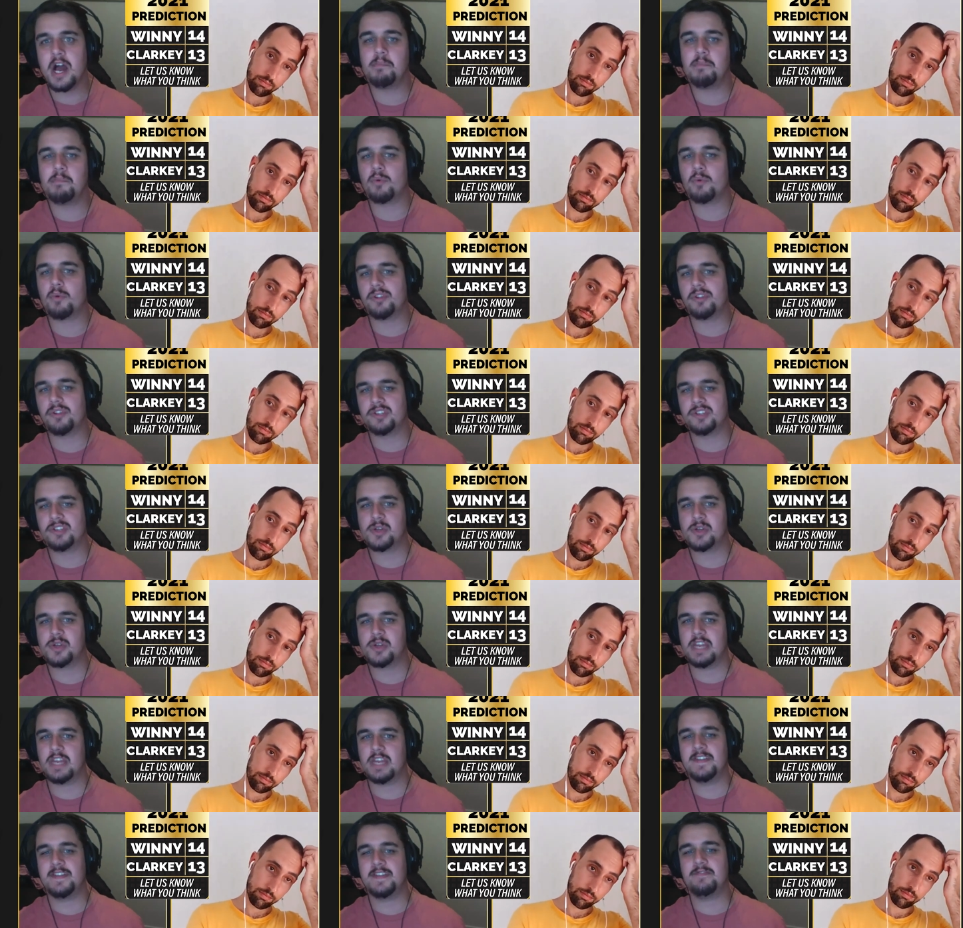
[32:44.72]
Speaker 1: But
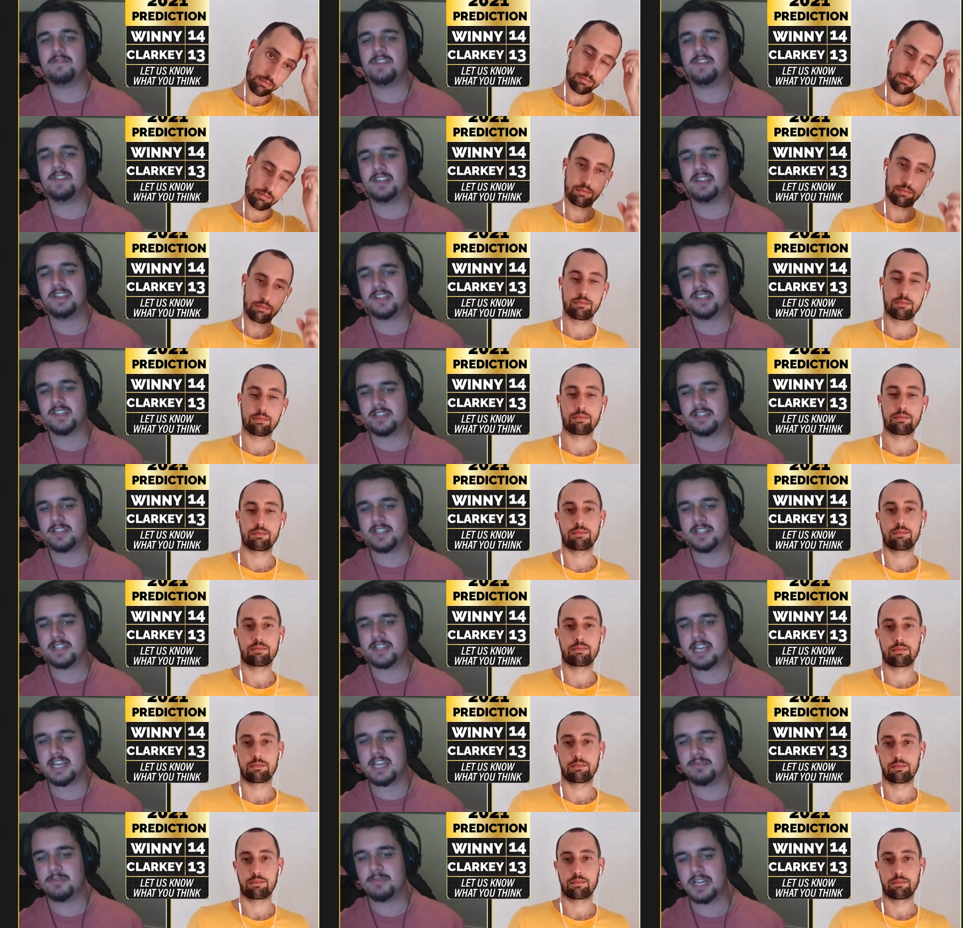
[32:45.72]
realistically, even if the
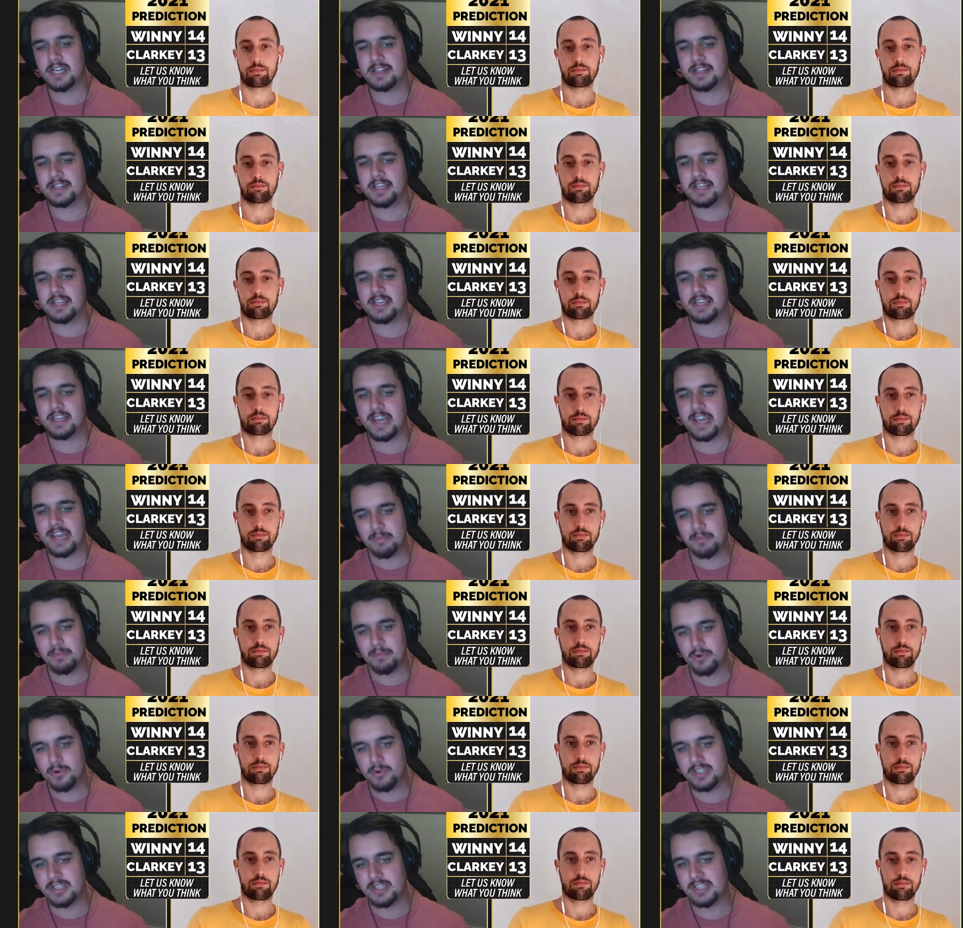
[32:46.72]
teams like the
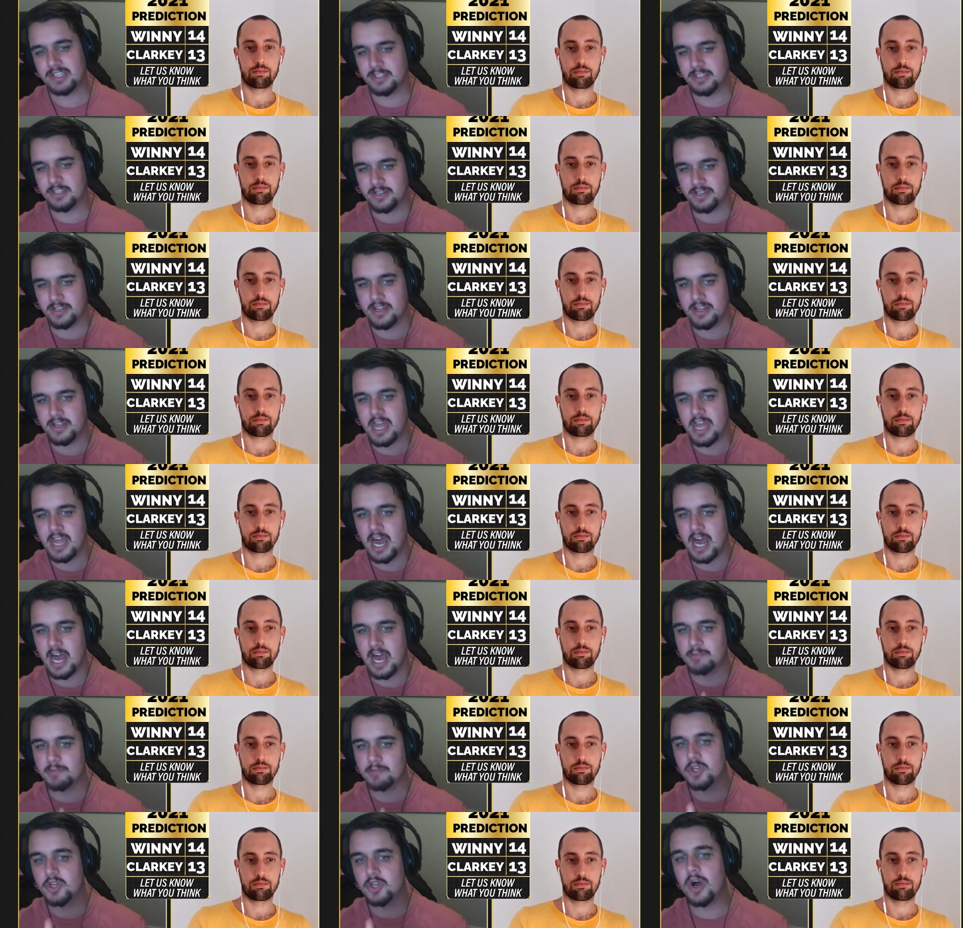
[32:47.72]
Cowboys and the
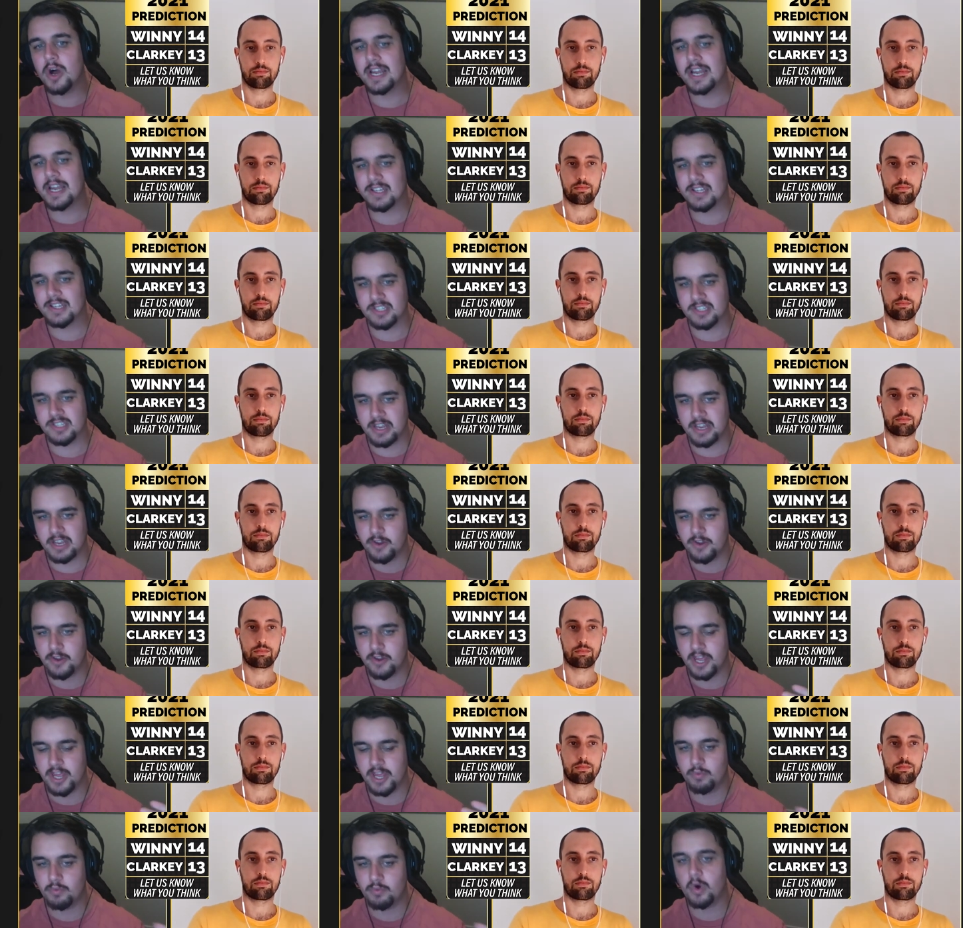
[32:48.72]
Tigers
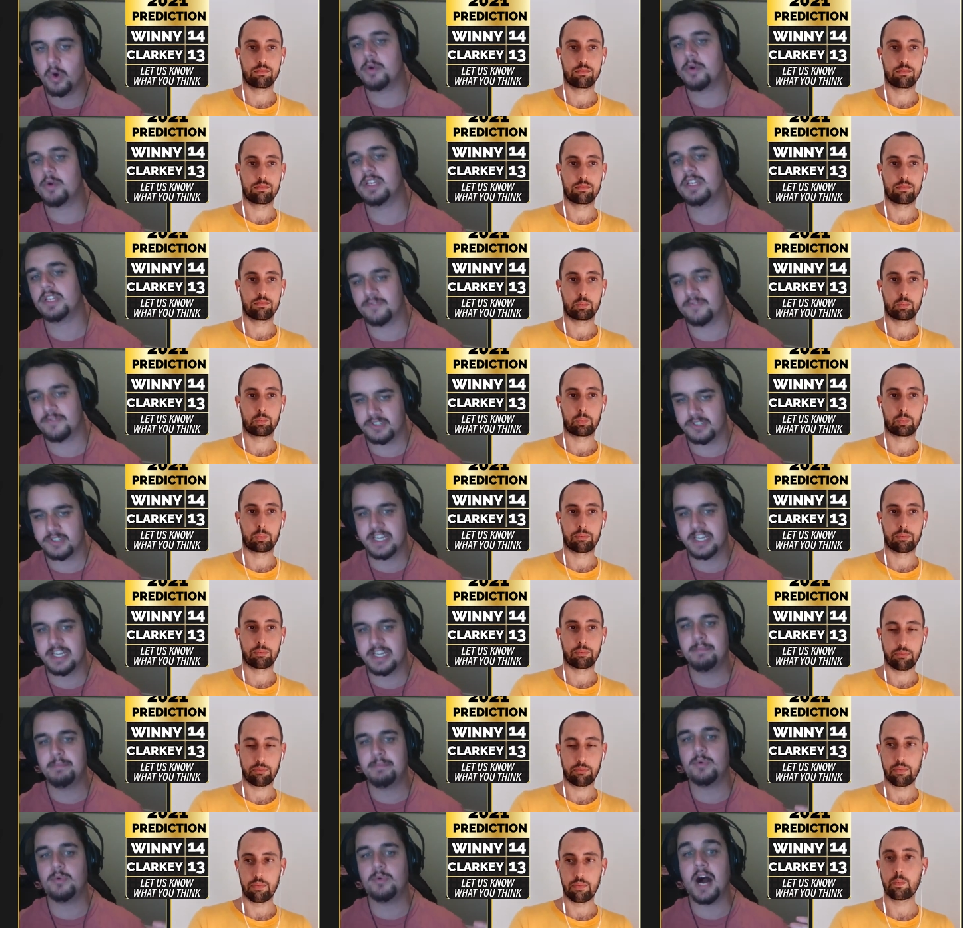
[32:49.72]
and Warriors, for
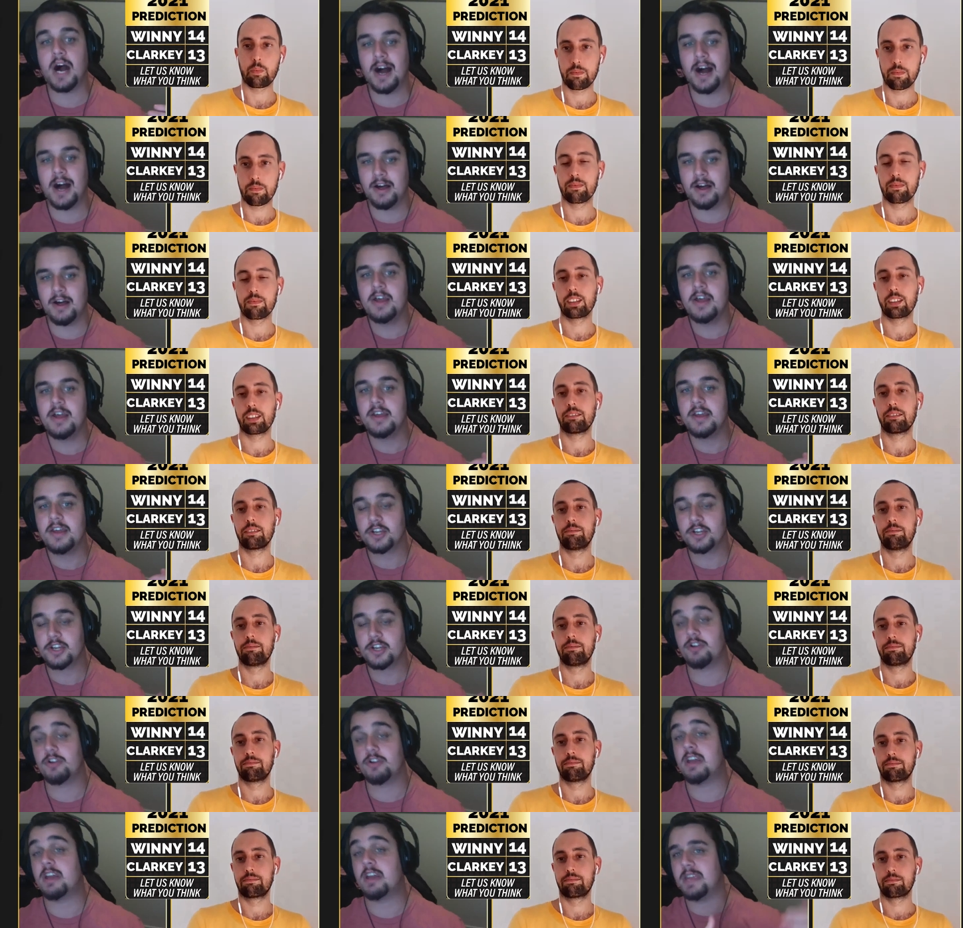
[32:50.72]
example, are
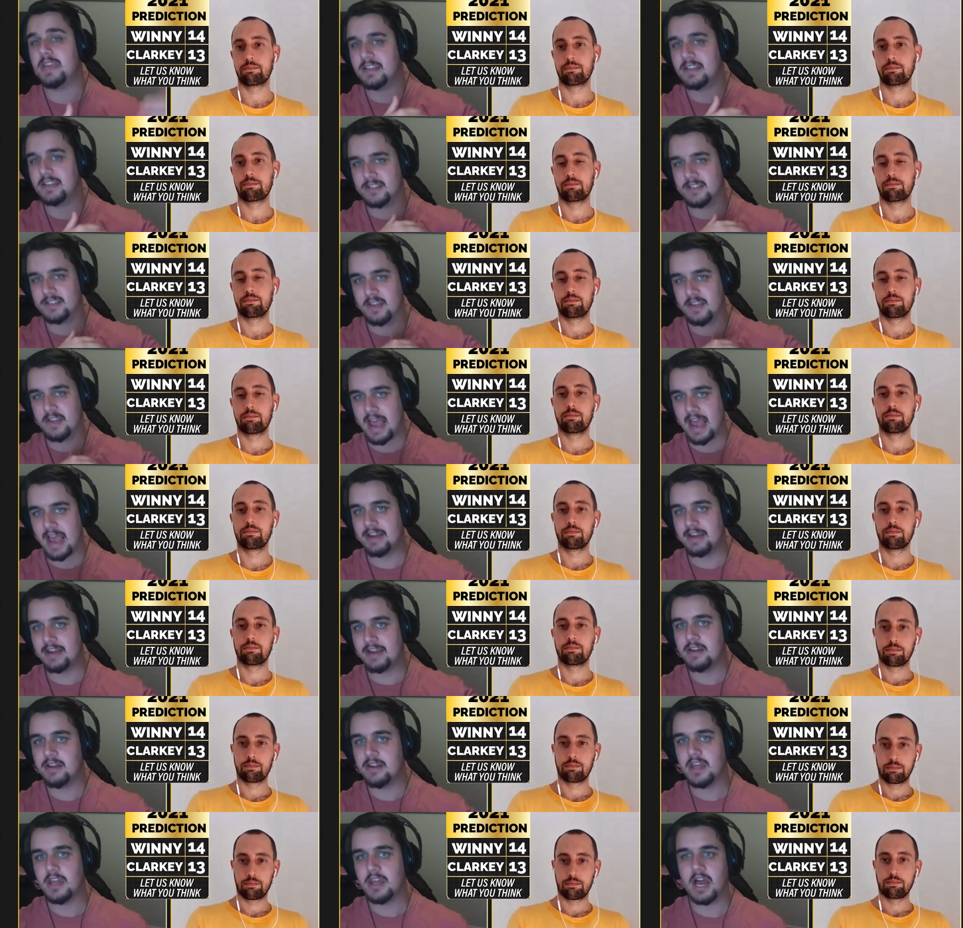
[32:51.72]
creeping into the
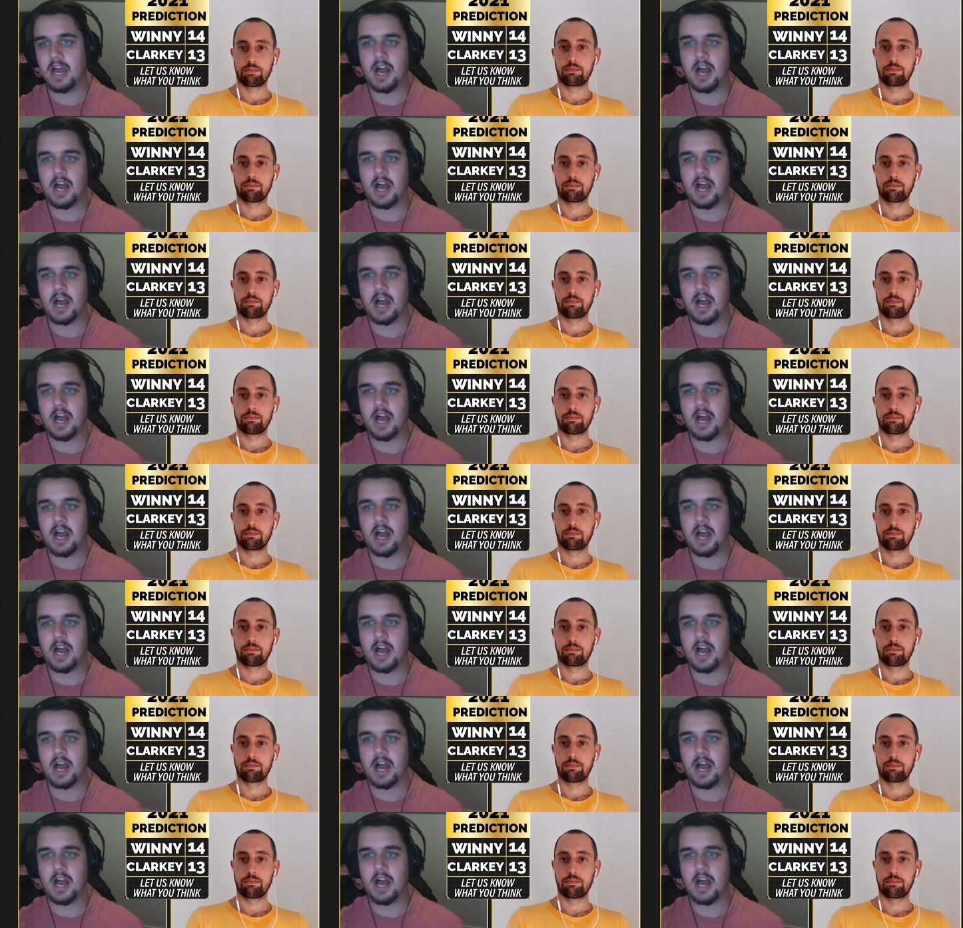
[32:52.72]
8,